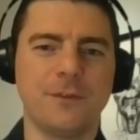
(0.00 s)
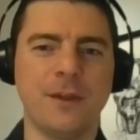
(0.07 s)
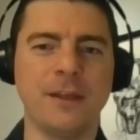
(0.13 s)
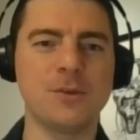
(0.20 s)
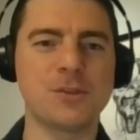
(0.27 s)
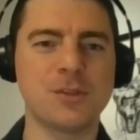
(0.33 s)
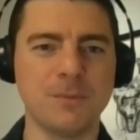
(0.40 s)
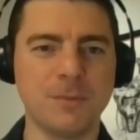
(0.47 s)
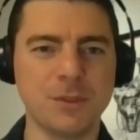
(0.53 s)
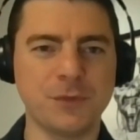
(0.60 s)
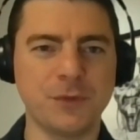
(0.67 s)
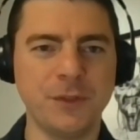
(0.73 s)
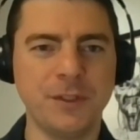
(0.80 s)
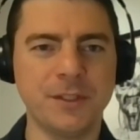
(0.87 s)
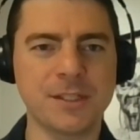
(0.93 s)
Thank you so much
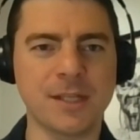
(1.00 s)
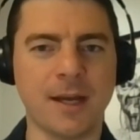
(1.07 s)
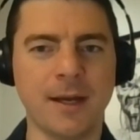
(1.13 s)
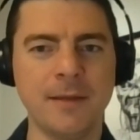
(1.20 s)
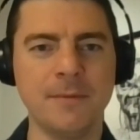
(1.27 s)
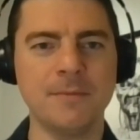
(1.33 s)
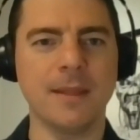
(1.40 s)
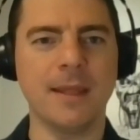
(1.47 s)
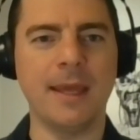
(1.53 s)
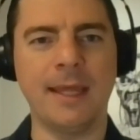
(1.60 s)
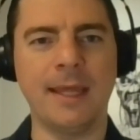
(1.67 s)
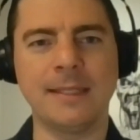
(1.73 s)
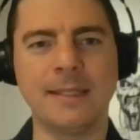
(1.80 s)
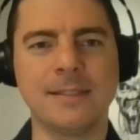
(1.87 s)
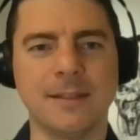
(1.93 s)
for your time,
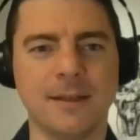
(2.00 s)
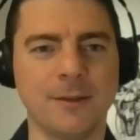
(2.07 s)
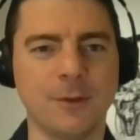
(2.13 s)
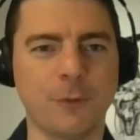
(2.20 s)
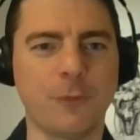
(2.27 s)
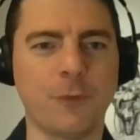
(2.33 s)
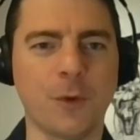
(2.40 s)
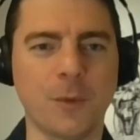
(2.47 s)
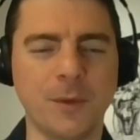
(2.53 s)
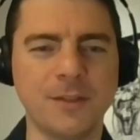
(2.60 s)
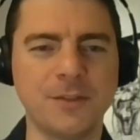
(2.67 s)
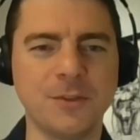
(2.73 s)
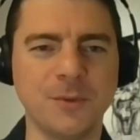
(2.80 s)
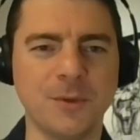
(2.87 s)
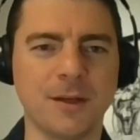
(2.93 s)
and look
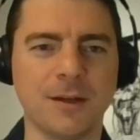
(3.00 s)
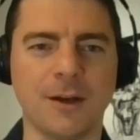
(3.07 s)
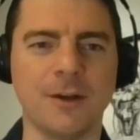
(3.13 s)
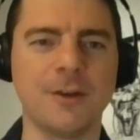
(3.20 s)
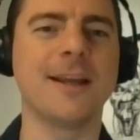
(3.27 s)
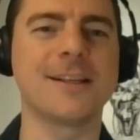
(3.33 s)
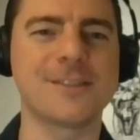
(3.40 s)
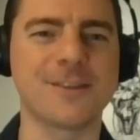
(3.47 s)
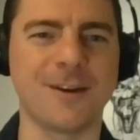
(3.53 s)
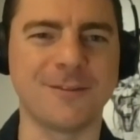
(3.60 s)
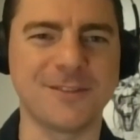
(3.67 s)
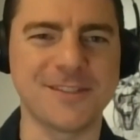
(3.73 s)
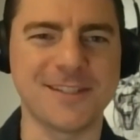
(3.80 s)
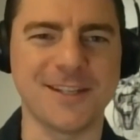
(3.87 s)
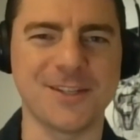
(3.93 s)
forward to our next
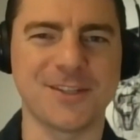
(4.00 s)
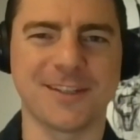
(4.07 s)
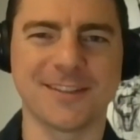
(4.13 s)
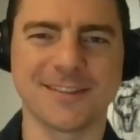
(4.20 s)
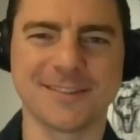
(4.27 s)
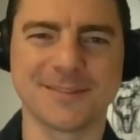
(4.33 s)
conversation.